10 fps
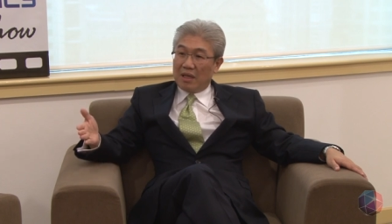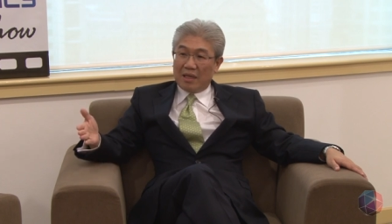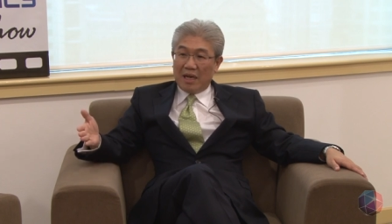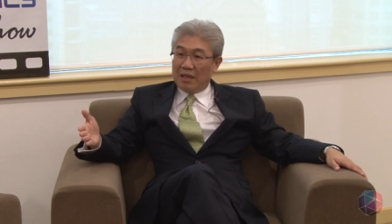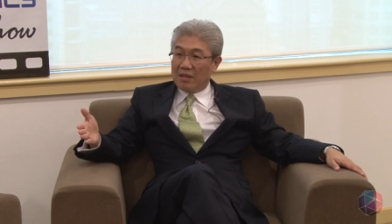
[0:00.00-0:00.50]

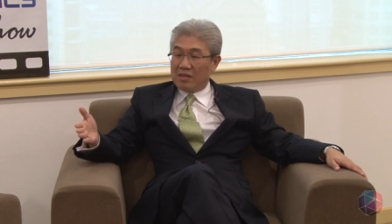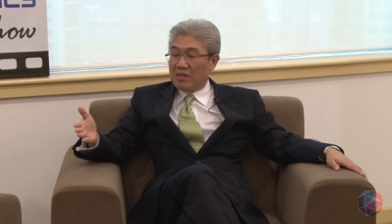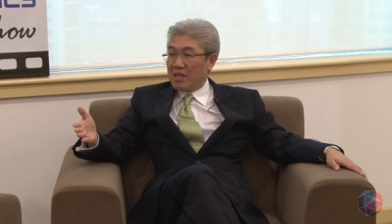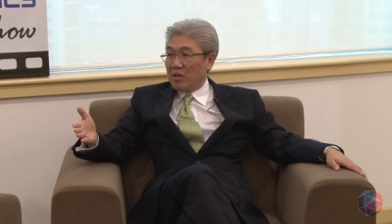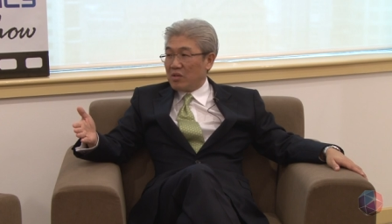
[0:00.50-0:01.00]
again, this
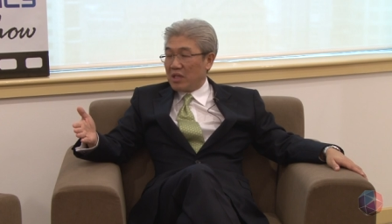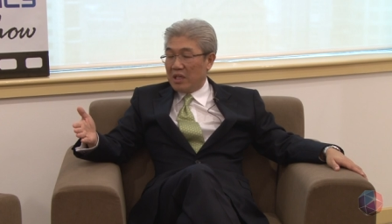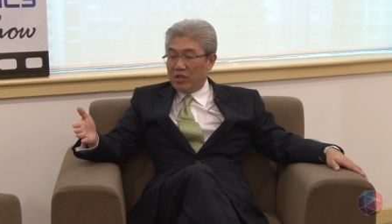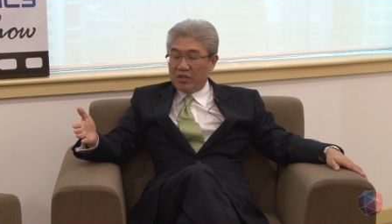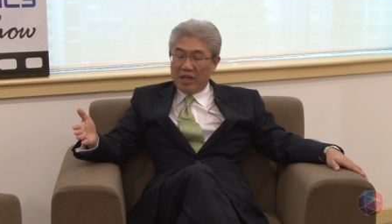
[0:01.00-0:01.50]
is, sounds
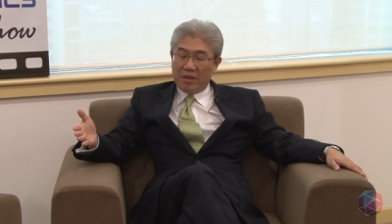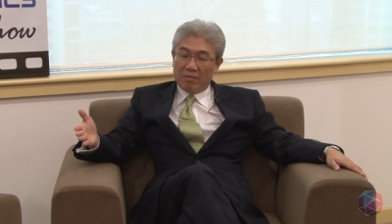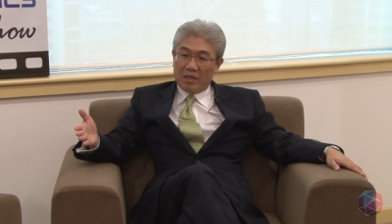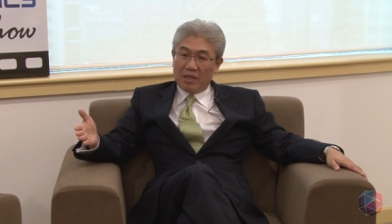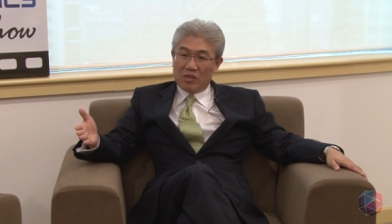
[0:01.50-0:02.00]
cliche,
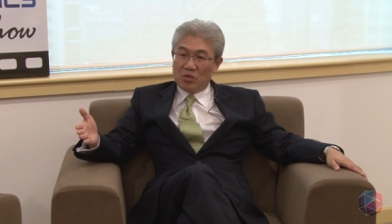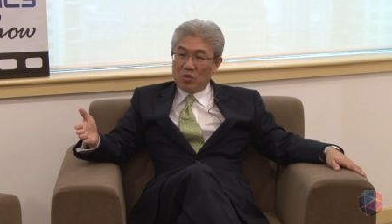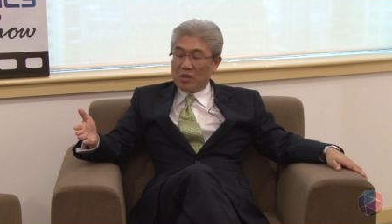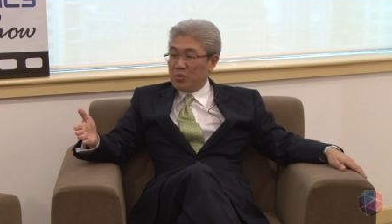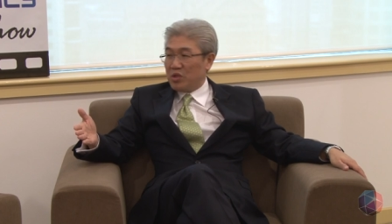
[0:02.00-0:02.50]
but there's
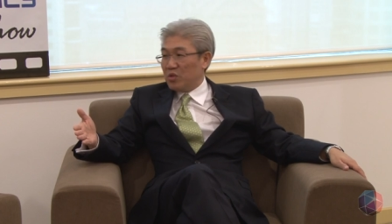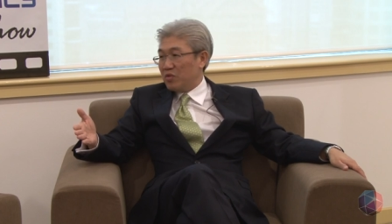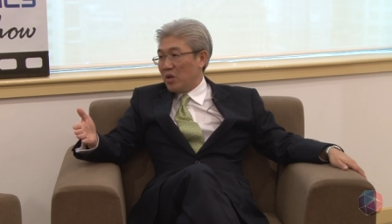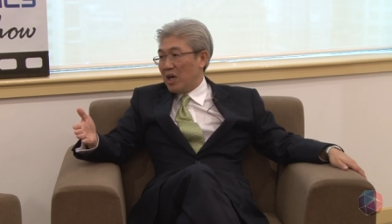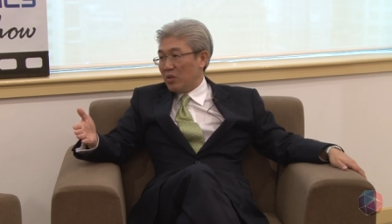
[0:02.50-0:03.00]
no substitute
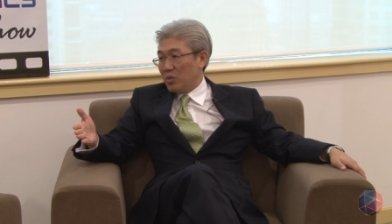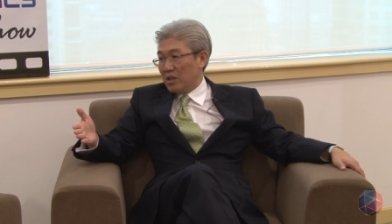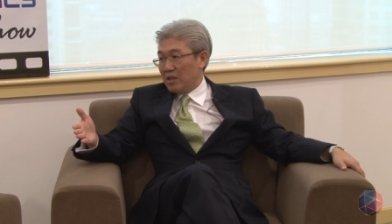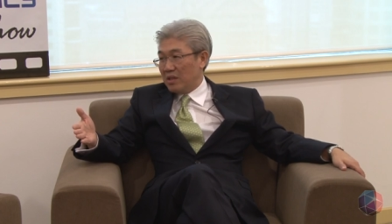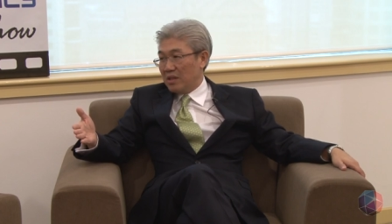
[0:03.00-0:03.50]
for hard
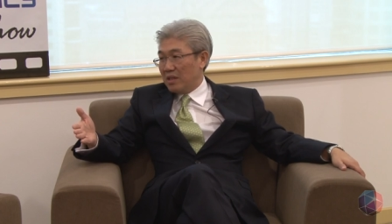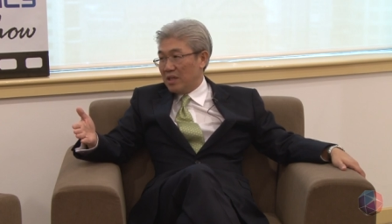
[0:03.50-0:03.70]
work. Mm.